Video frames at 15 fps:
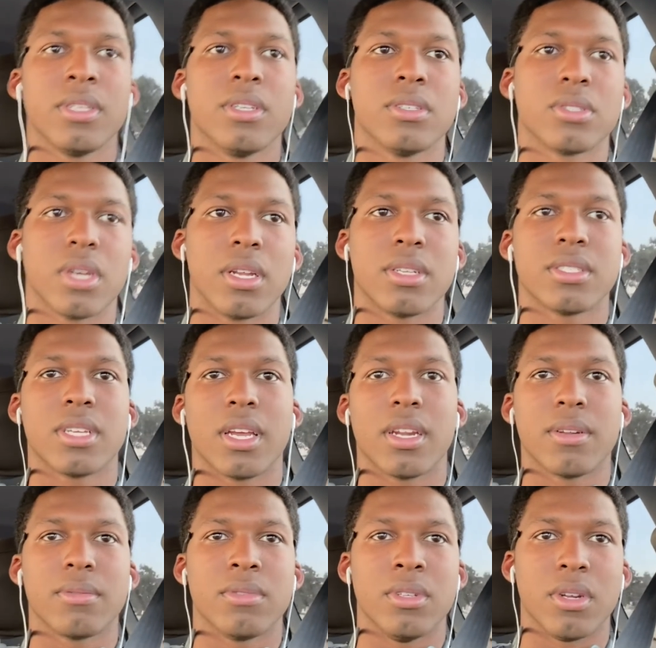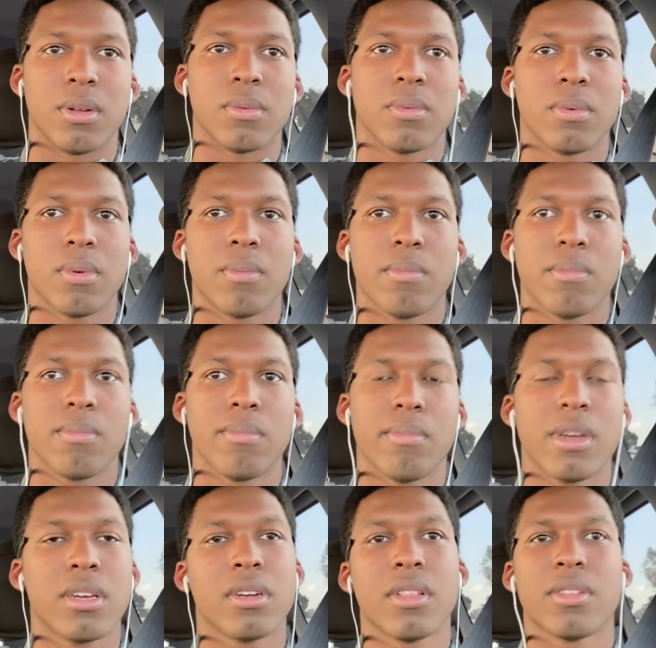So I decided,
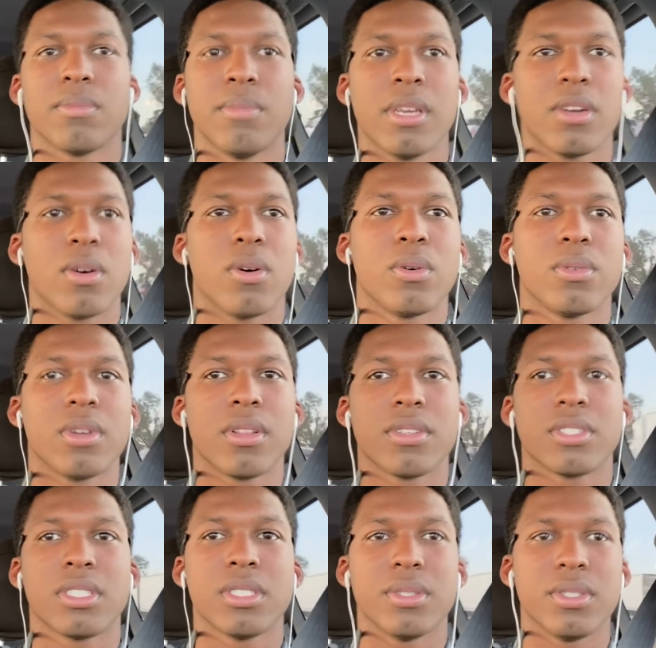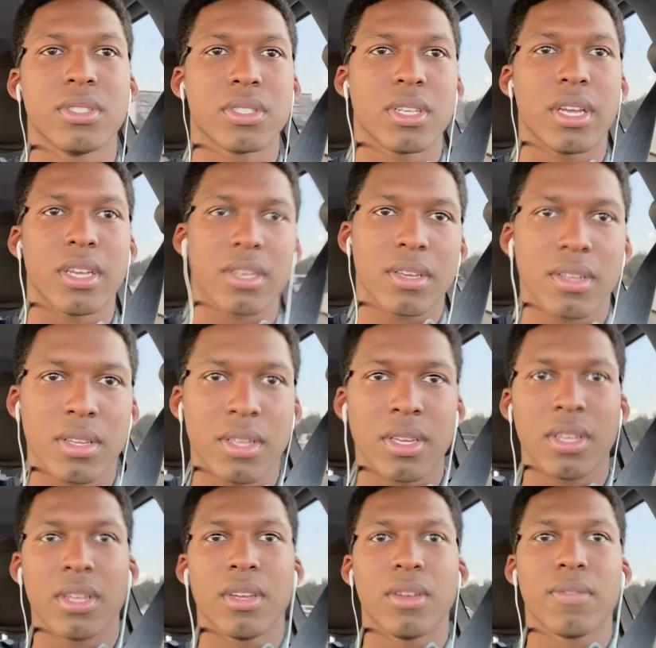make a whole nother series, like
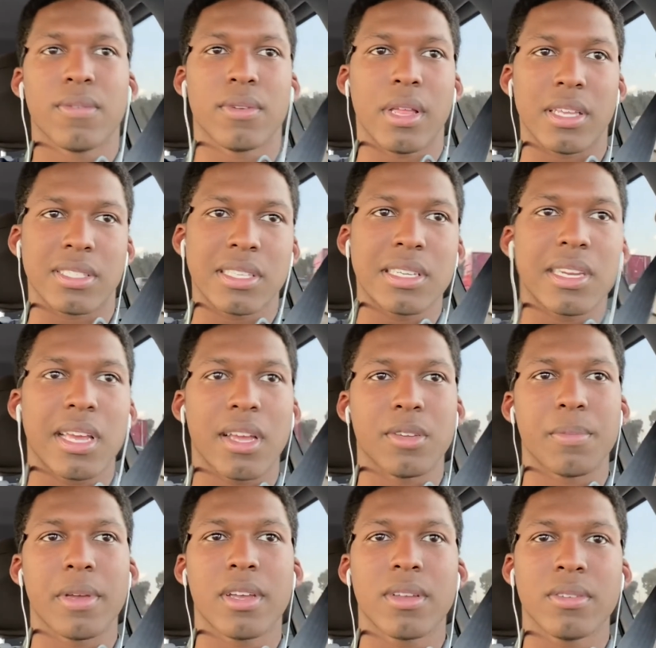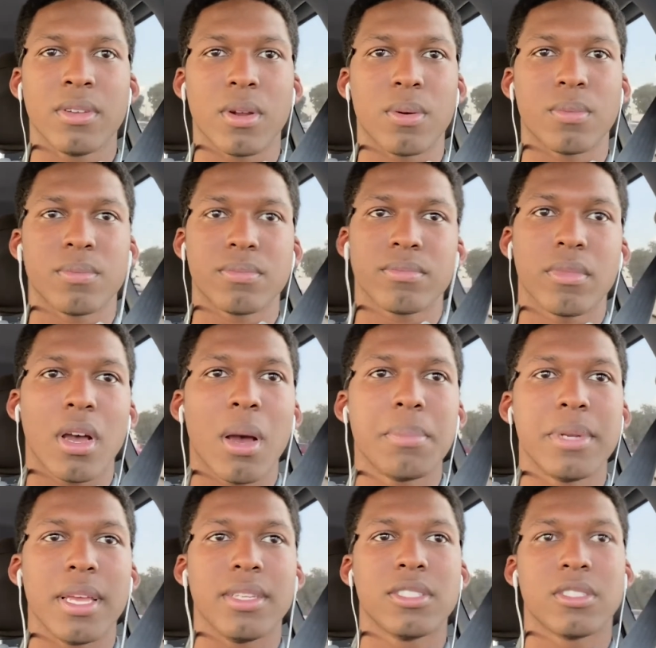sit down, make
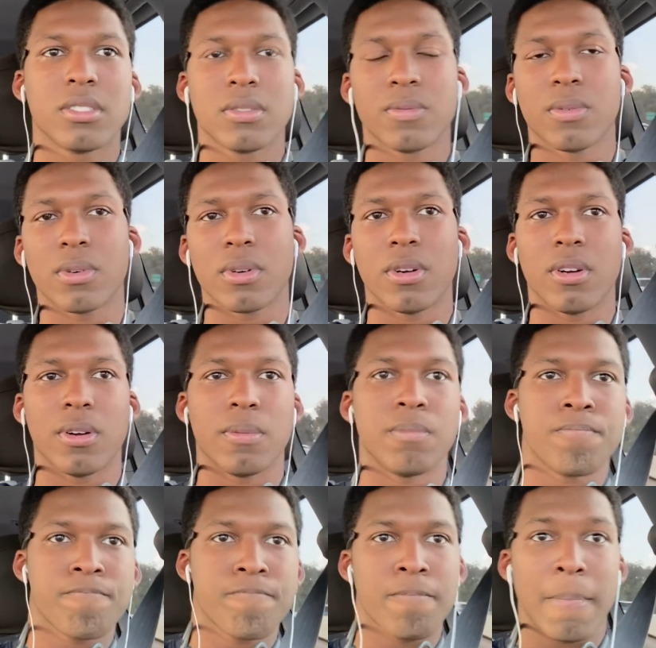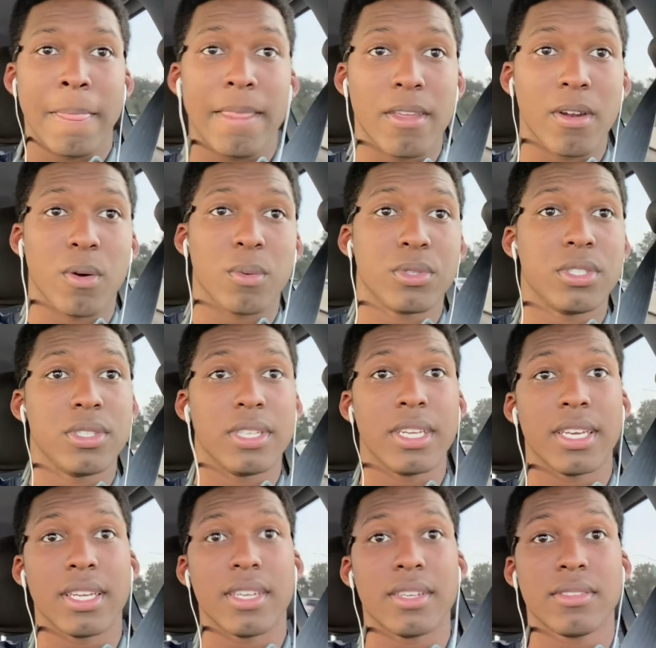updates for what you did,